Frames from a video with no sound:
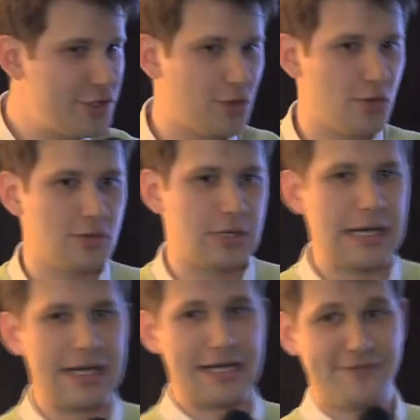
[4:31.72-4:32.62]
your
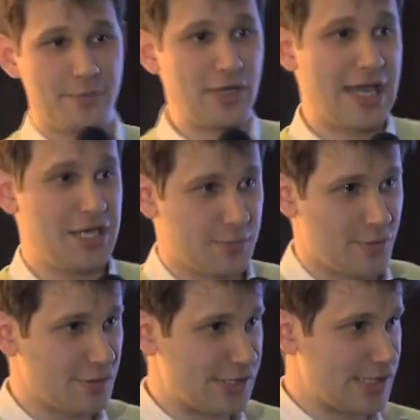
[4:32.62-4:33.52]
fabrication
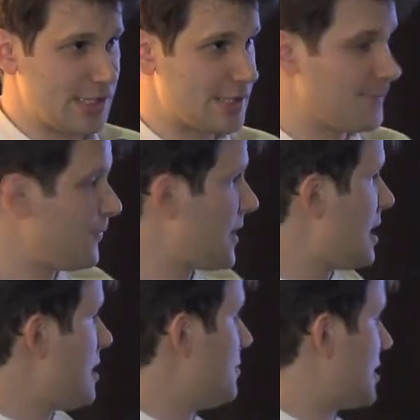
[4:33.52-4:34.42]
processes.
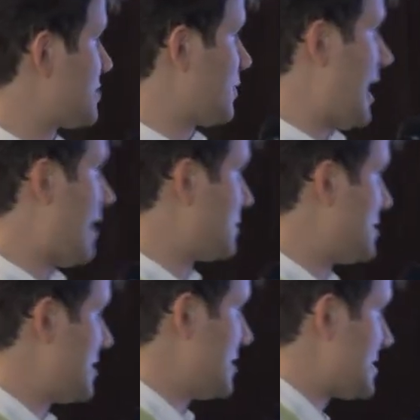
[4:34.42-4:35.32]
Because what
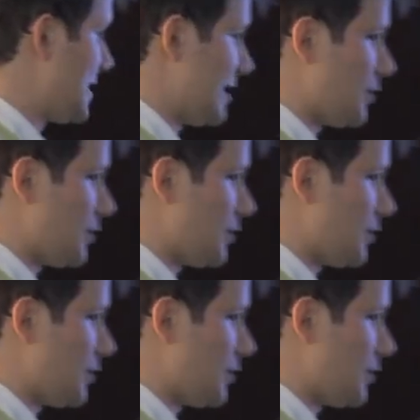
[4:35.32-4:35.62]
happens is that